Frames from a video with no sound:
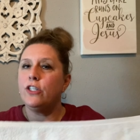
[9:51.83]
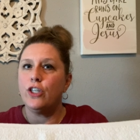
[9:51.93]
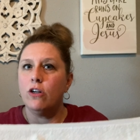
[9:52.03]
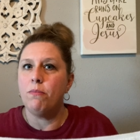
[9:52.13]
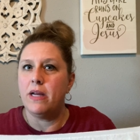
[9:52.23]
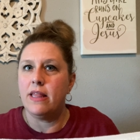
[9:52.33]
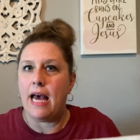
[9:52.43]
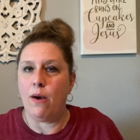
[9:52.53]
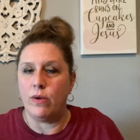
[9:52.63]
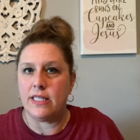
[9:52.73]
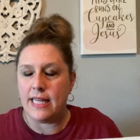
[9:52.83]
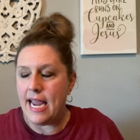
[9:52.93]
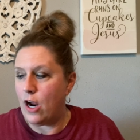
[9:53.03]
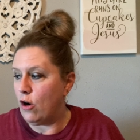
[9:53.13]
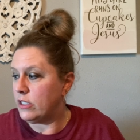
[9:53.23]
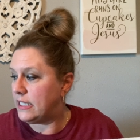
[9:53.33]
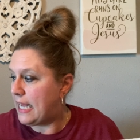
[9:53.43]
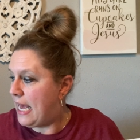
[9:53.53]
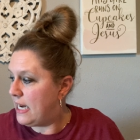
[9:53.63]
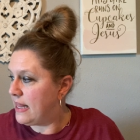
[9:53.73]
gentlemen that was there
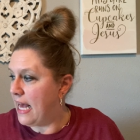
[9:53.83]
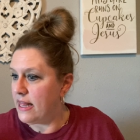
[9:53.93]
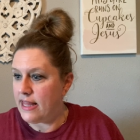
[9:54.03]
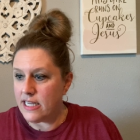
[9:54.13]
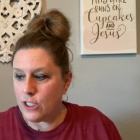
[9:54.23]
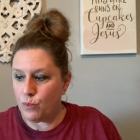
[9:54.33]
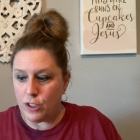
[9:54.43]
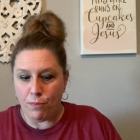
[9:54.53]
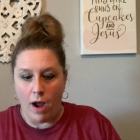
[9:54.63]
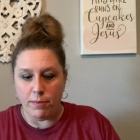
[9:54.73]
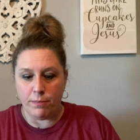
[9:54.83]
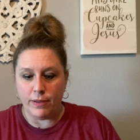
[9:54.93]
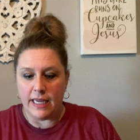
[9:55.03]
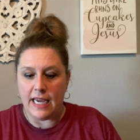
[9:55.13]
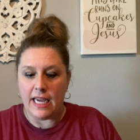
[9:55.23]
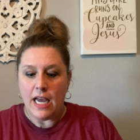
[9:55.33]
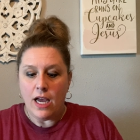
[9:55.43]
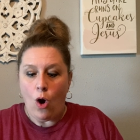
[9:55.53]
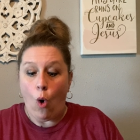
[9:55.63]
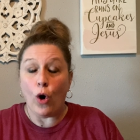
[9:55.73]
said that this was probably
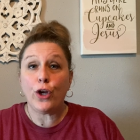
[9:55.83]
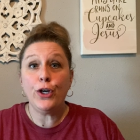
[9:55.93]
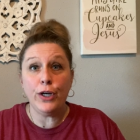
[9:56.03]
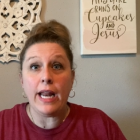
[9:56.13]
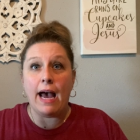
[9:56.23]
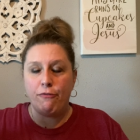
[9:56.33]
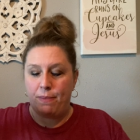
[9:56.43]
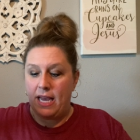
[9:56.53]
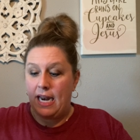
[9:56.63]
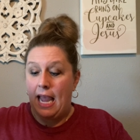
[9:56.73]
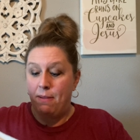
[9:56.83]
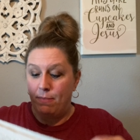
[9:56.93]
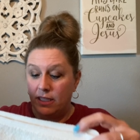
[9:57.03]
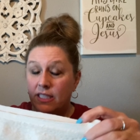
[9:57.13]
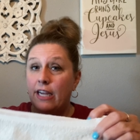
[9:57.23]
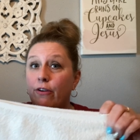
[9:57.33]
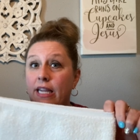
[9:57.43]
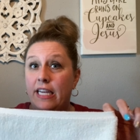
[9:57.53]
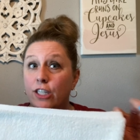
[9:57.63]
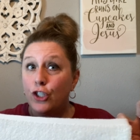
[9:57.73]
or could have been a military
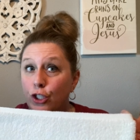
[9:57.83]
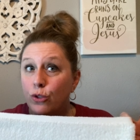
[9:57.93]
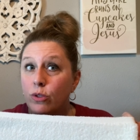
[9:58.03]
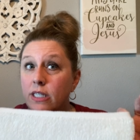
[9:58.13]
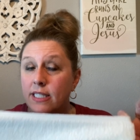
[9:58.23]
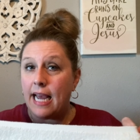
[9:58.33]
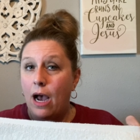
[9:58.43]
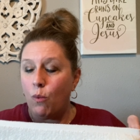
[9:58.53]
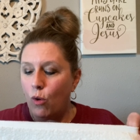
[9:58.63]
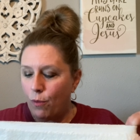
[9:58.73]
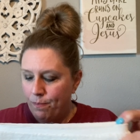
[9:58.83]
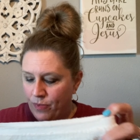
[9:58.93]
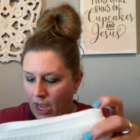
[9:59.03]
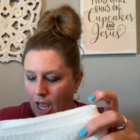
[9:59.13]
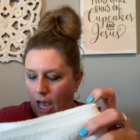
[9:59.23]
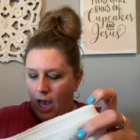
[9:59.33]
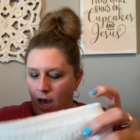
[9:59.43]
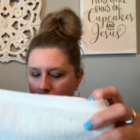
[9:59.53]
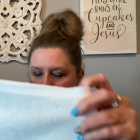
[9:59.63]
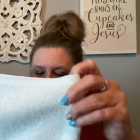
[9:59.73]
issued towel.
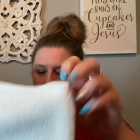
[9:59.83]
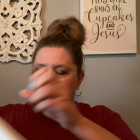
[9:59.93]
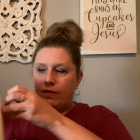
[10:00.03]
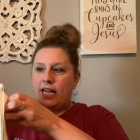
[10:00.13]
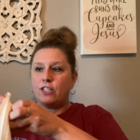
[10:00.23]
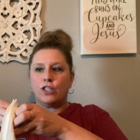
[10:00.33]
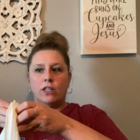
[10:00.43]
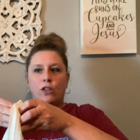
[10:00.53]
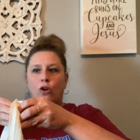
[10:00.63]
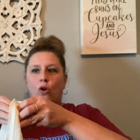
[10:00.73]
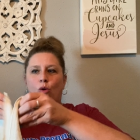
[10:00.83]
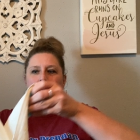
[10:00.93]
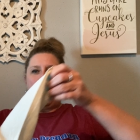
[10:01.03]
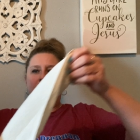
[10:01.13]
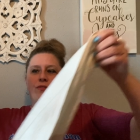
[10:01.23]
Um, it's the little, kind of